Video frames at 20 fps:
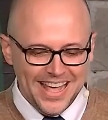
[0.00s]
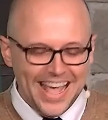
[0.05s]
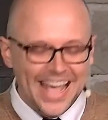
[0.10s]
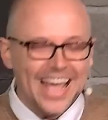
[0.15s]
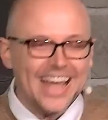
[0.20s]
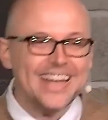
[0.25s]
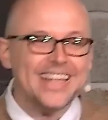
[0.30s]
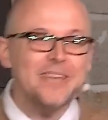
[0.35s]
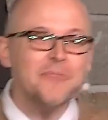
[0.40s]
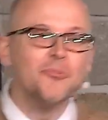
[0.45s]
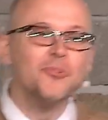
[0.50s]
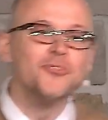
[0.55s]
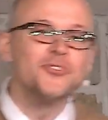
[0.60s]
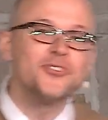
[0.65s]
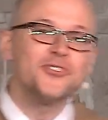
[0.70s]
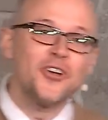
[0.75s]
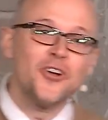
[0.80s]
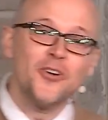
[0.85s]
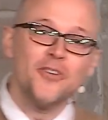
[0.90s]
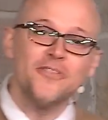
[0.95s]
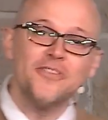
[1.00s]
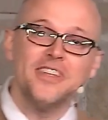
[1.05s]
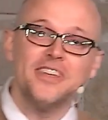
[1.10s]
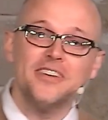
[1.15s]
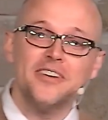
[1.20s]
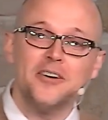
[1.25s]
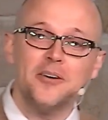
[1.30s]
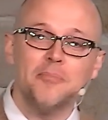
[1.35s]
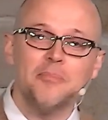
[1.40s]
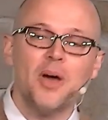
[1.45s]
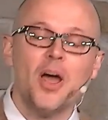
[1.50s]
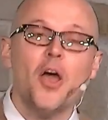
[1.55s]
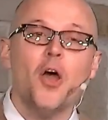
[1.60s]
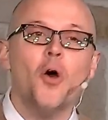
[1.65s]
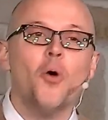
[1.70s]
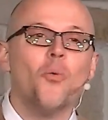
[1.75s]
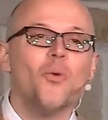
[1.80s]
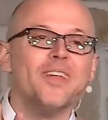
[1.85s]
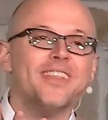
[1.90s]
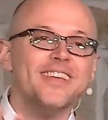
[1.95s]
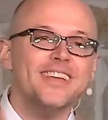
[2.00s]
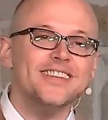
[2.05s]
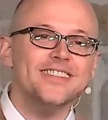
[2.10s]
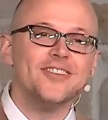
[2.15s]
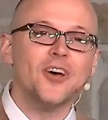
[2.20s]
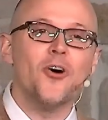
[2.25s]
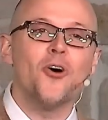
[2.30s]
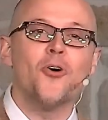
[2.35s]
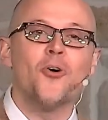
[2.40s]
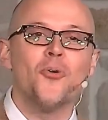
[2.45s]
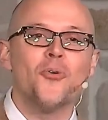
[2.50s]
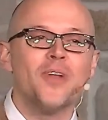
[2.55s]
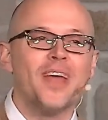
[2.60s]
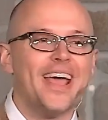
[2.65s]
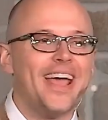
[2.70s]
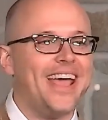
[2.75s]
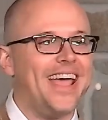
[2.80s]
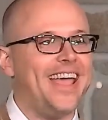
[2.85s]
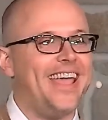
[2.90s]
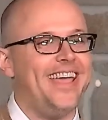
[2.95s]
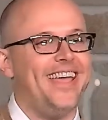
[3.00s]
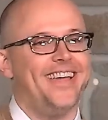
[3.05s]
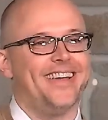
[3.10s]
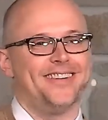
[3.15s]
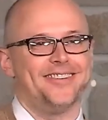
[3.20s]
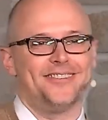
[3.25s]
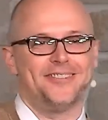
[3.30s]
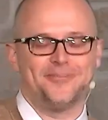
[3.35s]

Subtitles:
and he will serve them with his own hand.